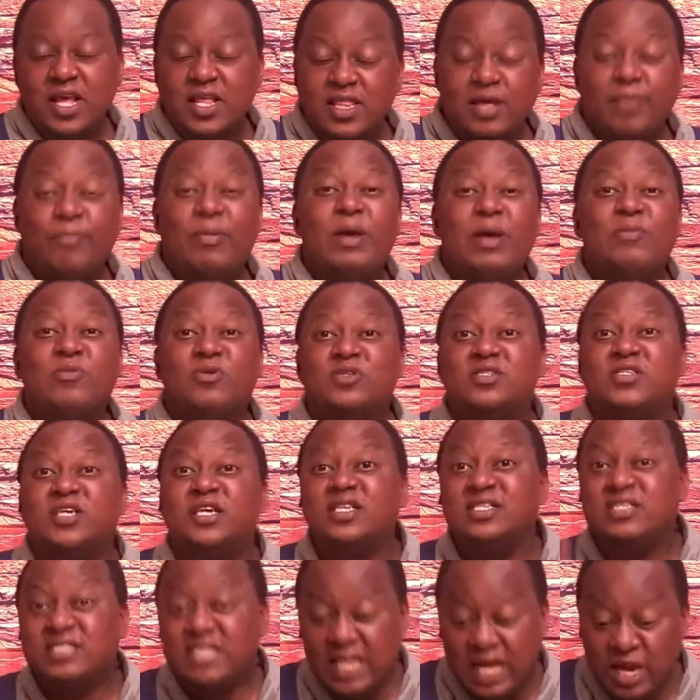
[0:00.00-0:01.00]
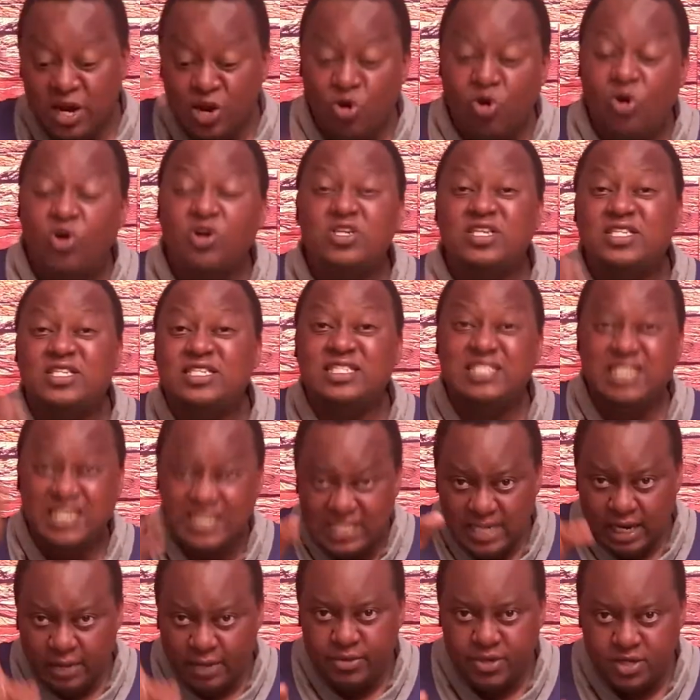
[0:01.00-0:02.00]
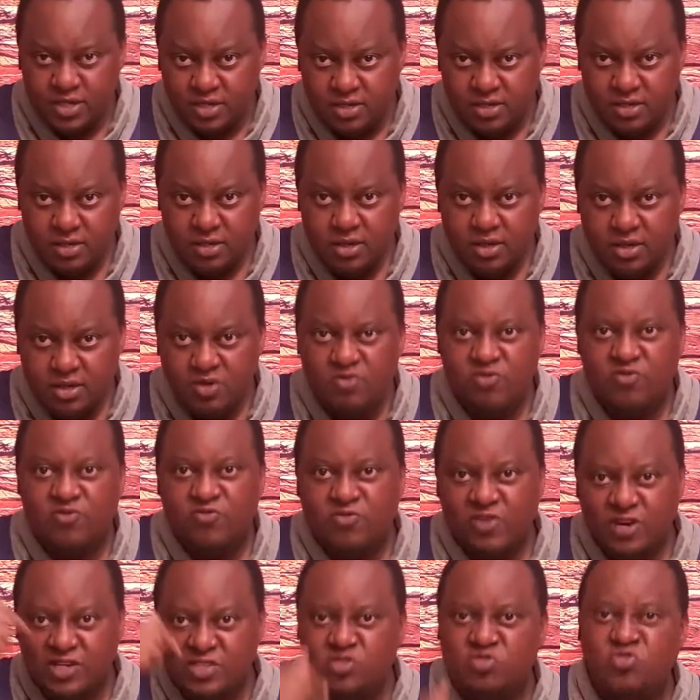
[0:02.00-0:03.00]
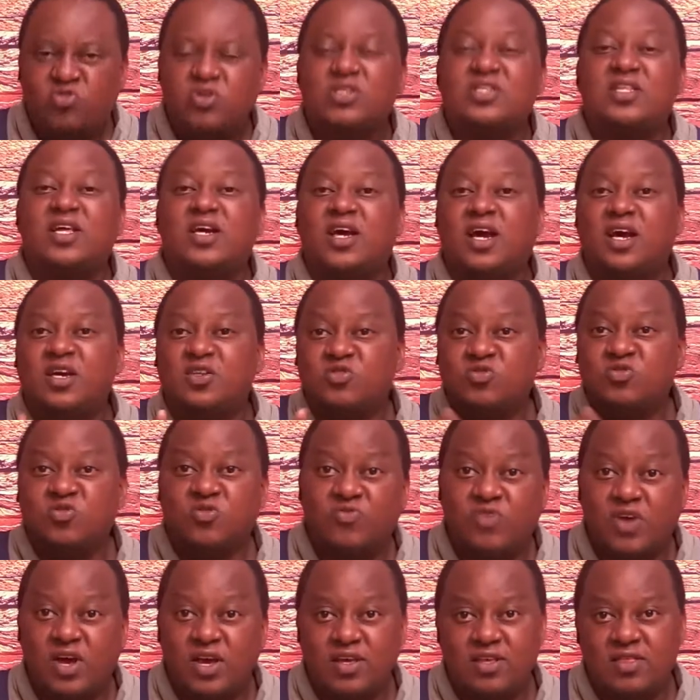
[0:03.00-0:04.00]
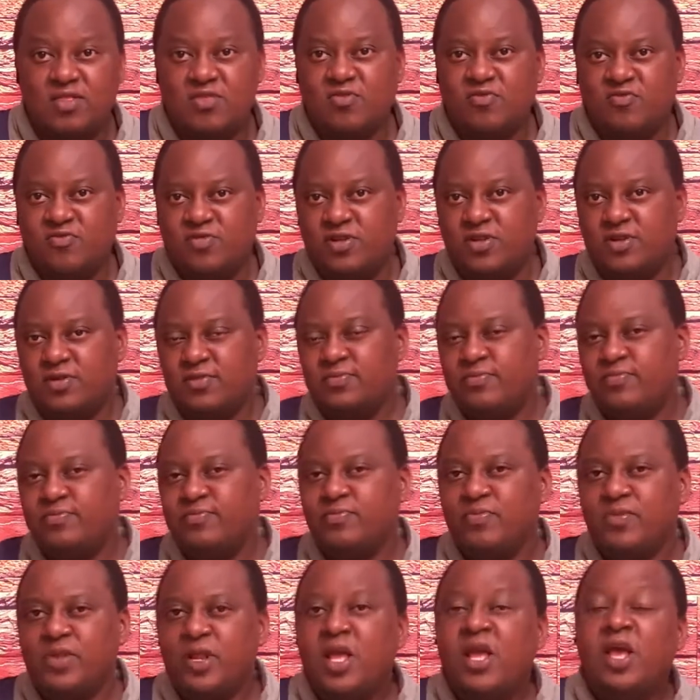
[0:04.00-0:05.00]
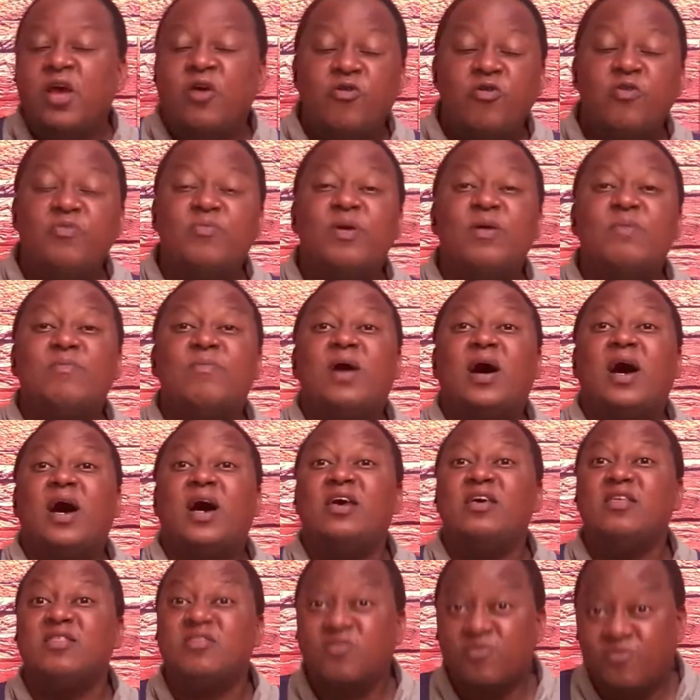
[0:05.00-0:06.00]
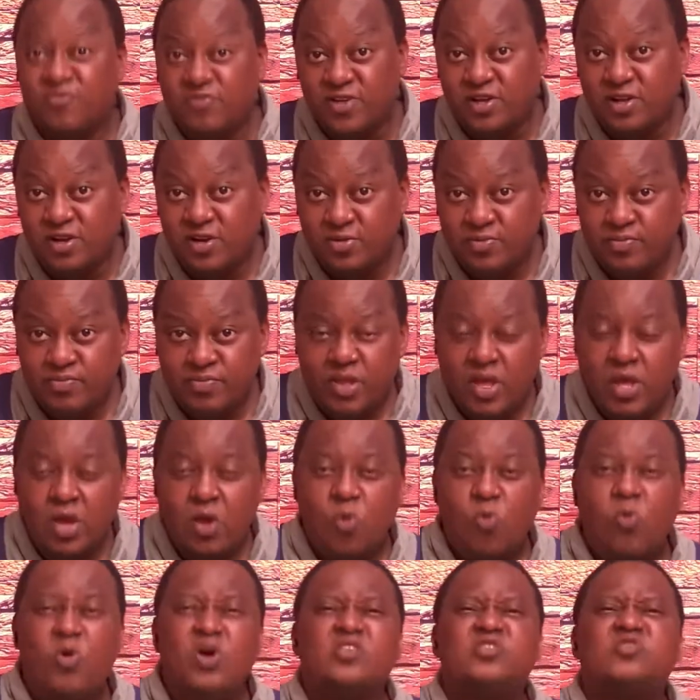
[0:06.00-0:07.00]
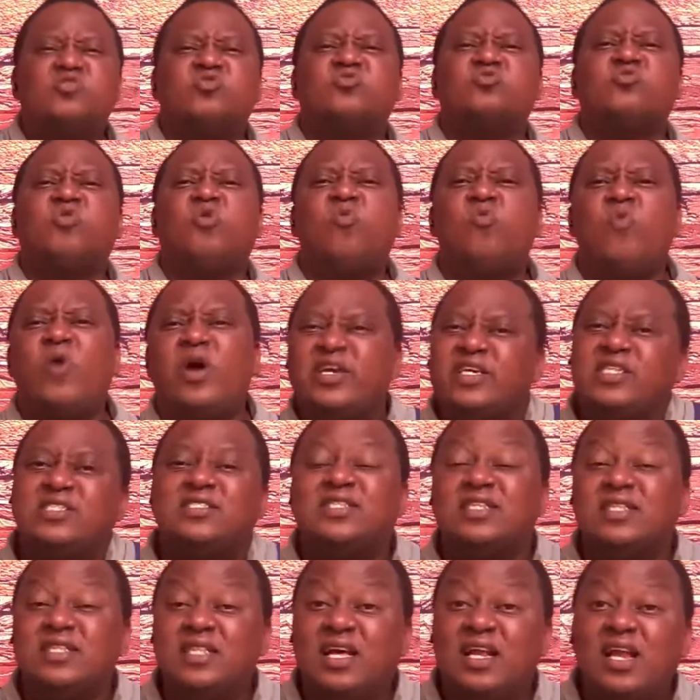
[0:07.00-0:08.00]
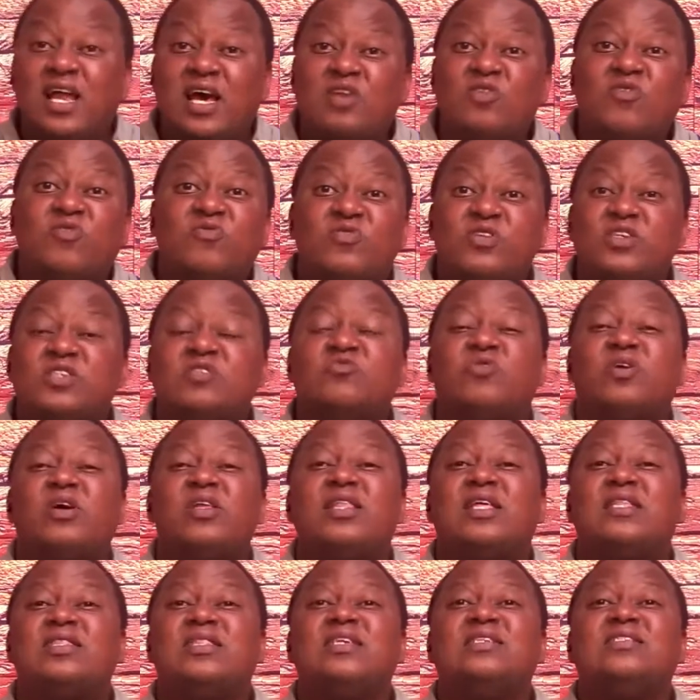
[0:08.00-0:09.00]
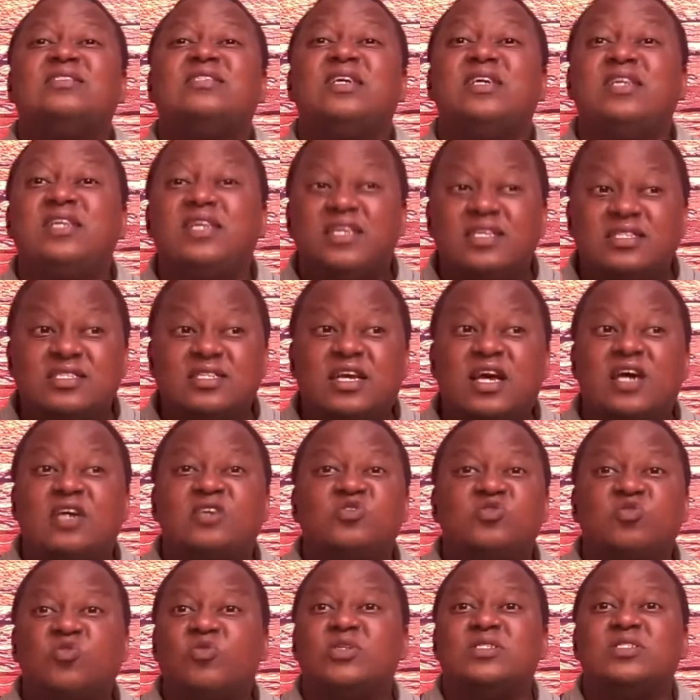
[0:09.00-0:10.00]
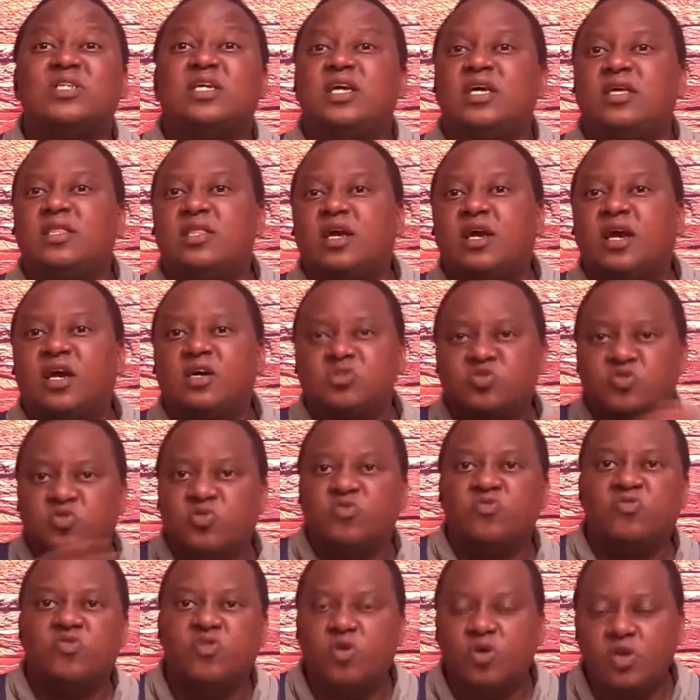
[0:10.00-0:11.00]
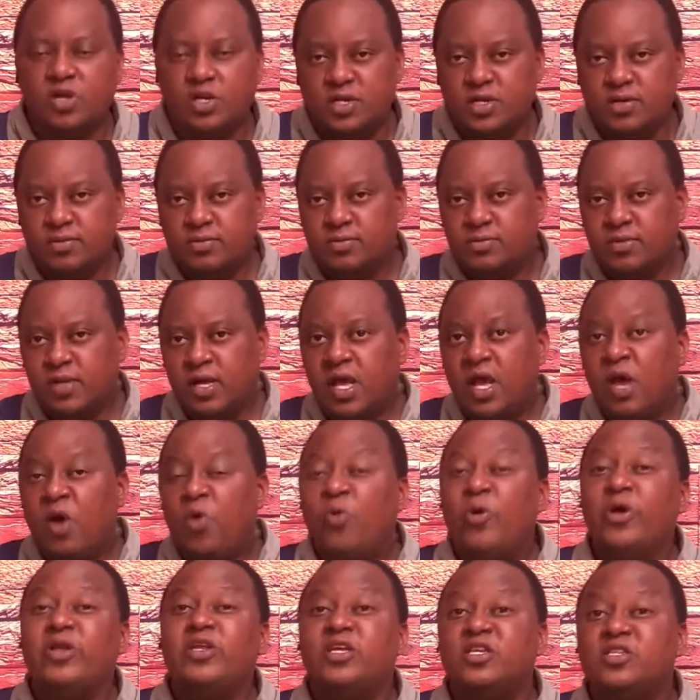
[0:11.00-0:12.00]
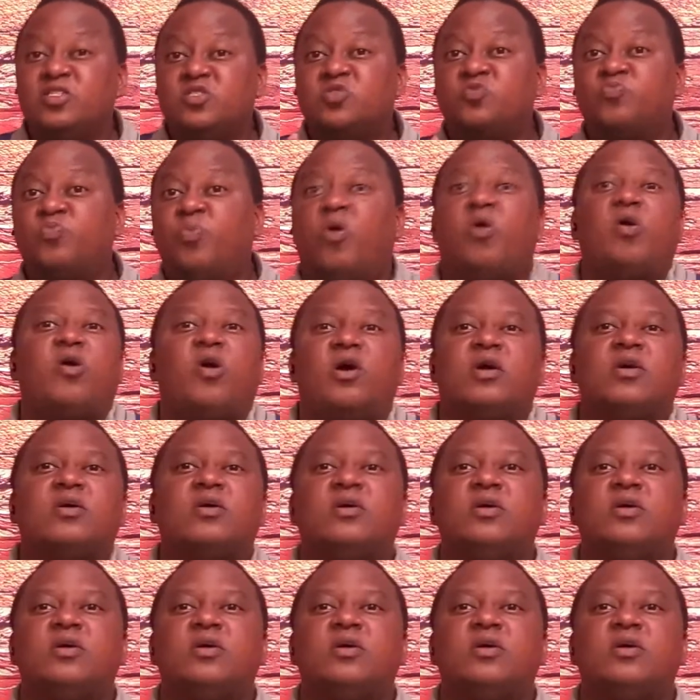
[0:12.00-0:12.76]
The Bible says the Lord determined to frustrate the counsel of Ahithophel. Remember, Ahithophel was so wise in the land of Israel that they said his counsel was like the counsel of God. When he spoke,